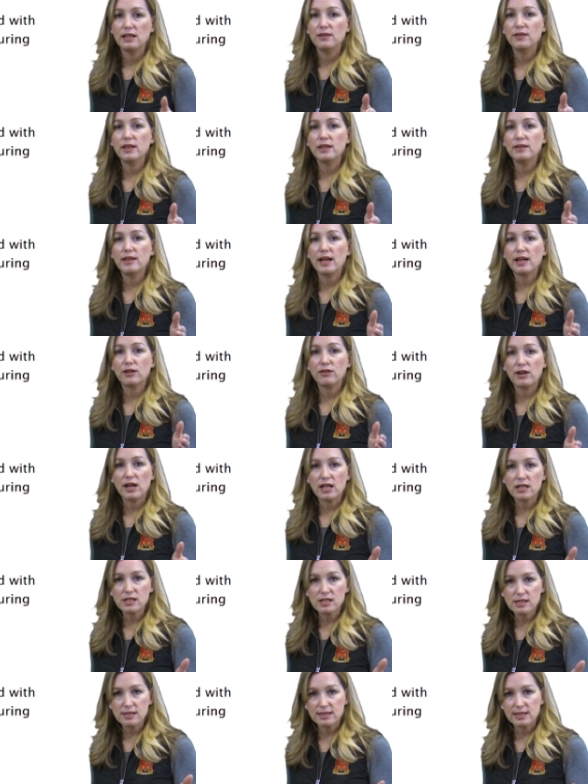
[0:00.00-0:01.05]
Then that
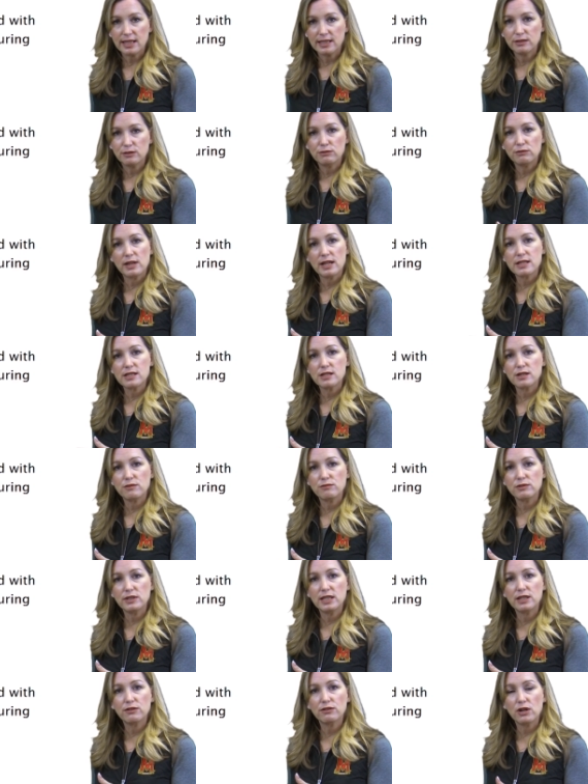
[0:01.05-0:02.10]
grass is allowed to rest and
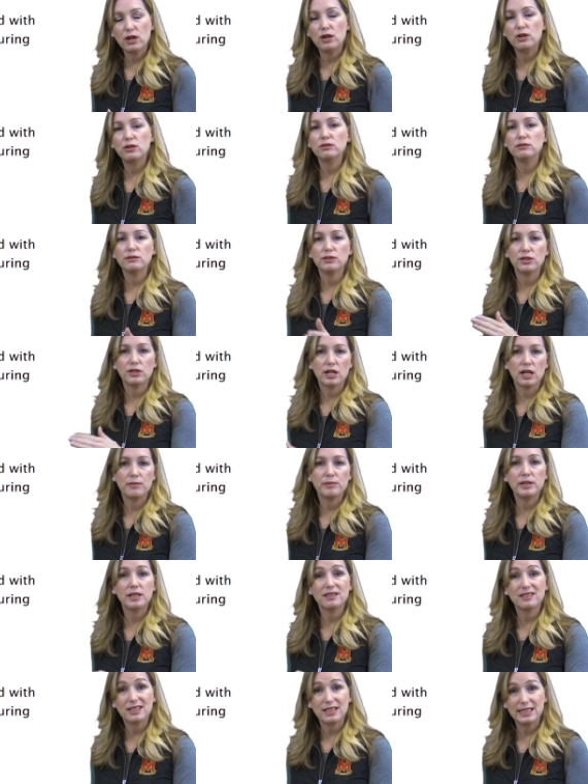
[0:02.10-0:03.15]
regrow. You come
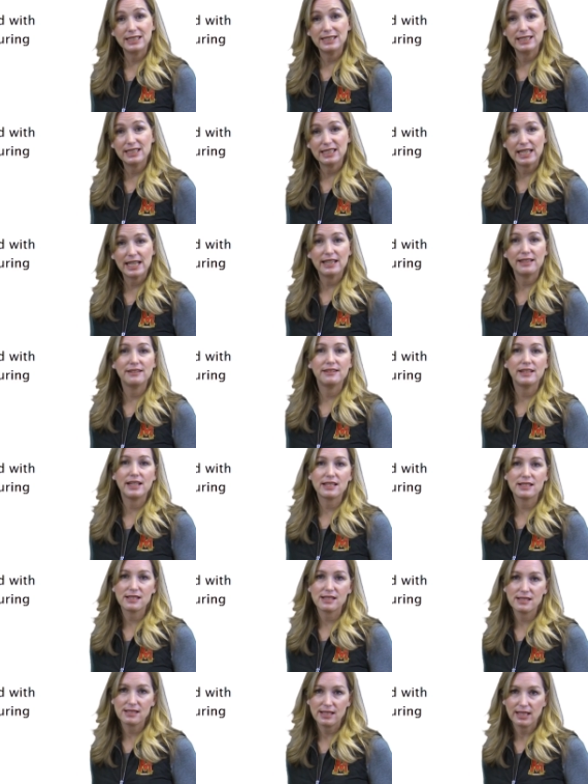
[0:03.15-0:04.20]
in, cut it again,
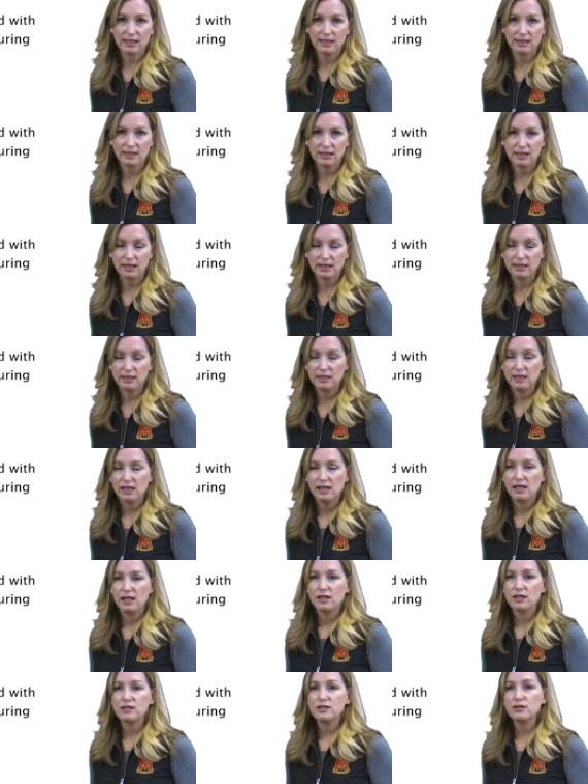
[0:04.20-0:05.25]
that's the second cut.
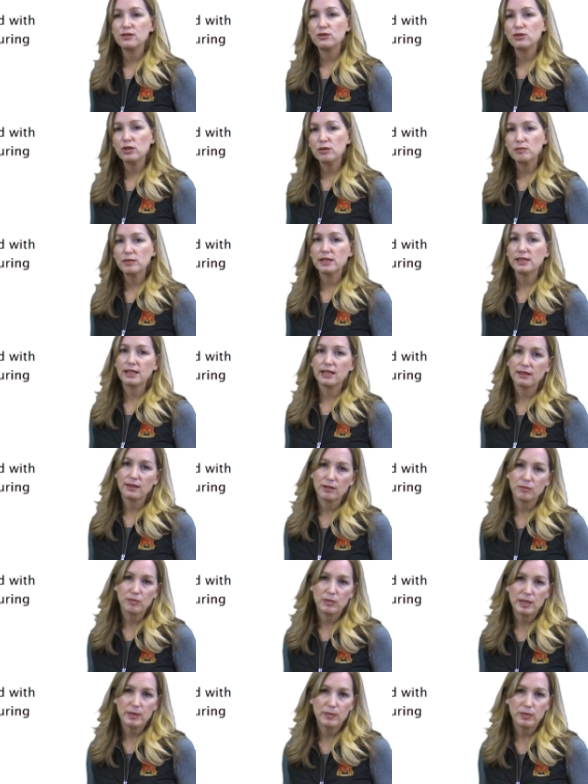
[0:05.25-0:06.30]
So normally I
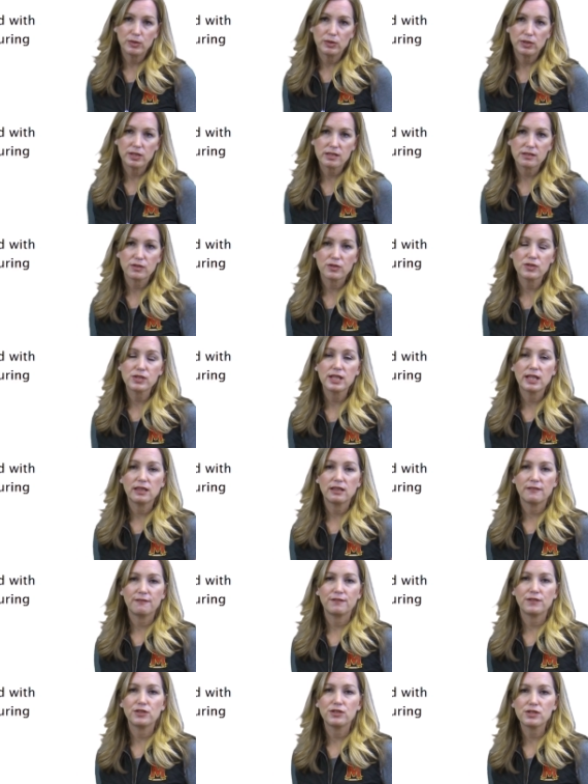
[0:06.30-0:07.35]
think people associate the
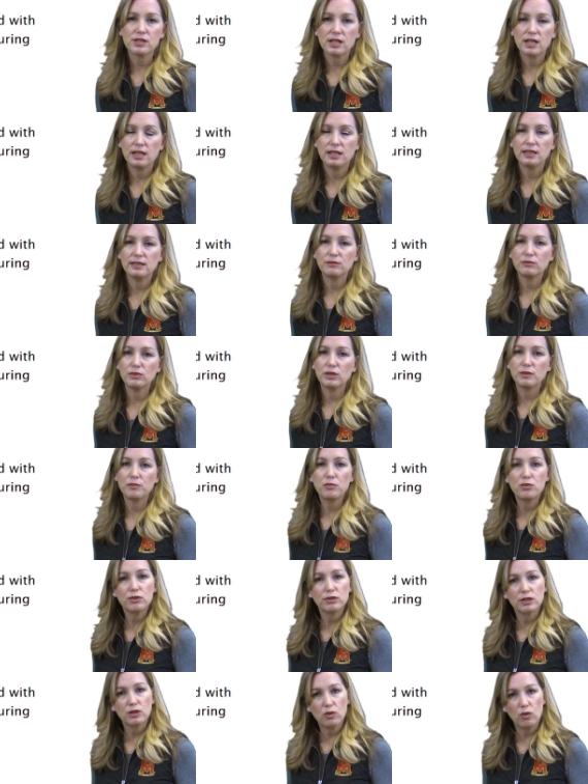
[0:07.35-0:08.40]
first cut with
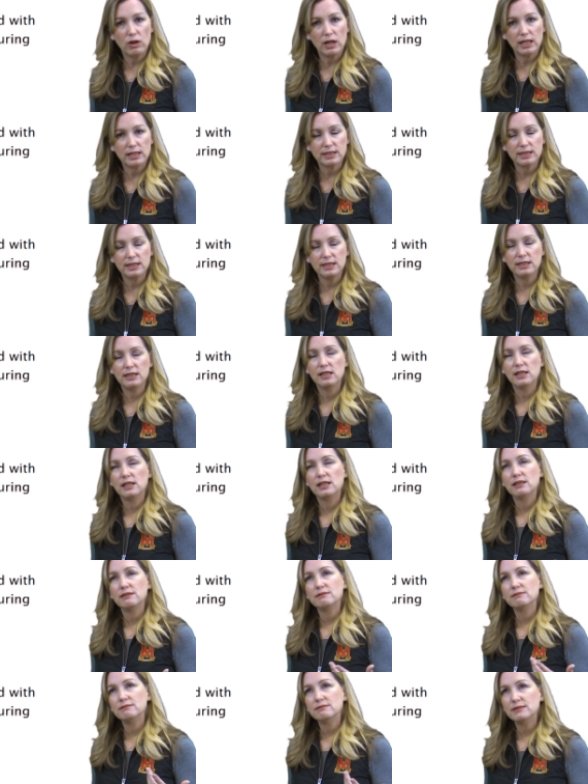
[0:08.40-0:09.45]
poor quality.
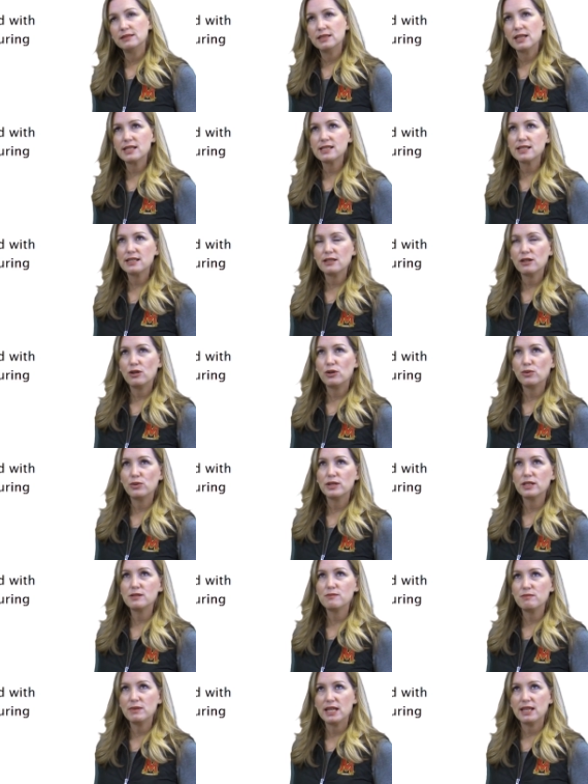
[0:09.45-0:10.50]
Doesn't
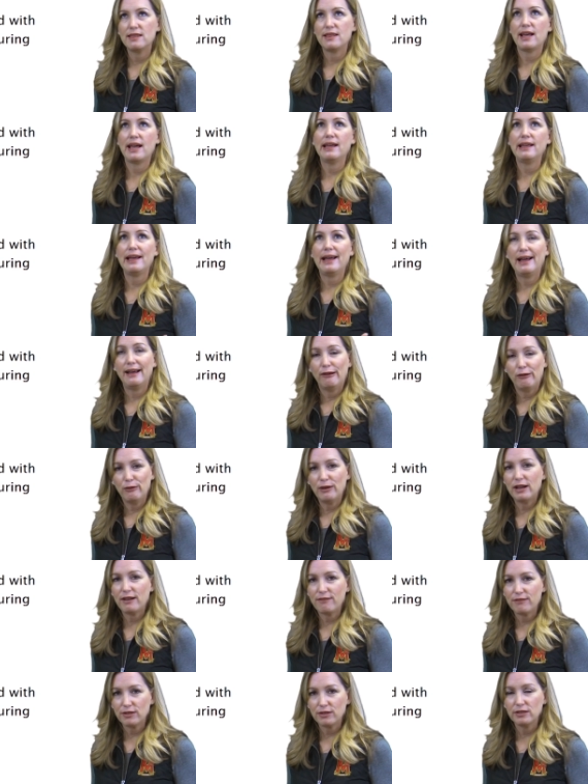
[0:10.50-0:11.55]
always mean that.
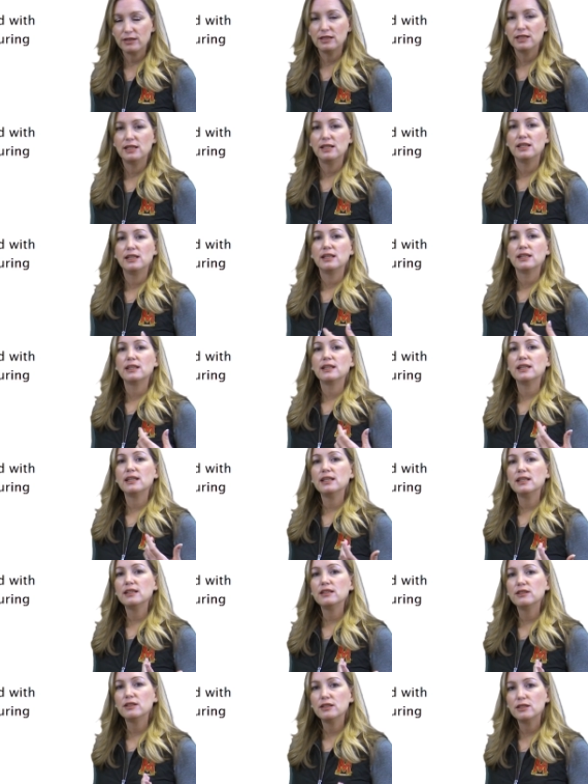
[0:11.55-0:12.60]
However,
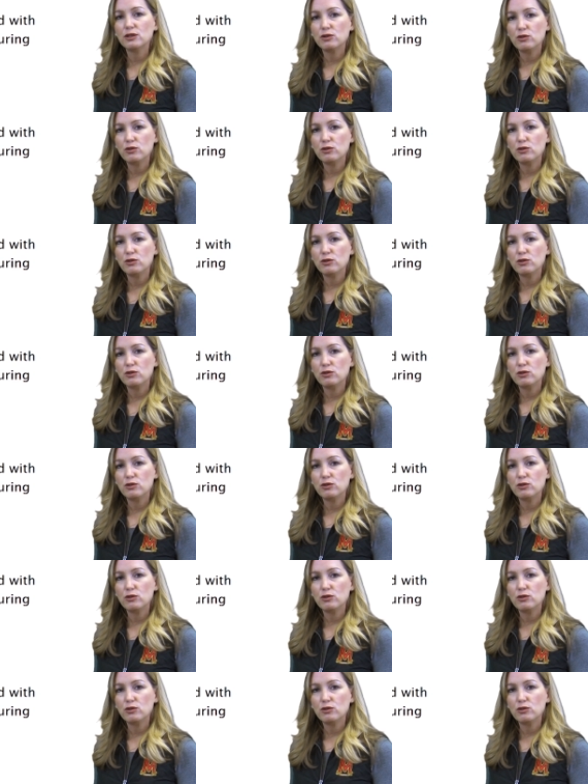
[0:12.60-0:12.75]
getting the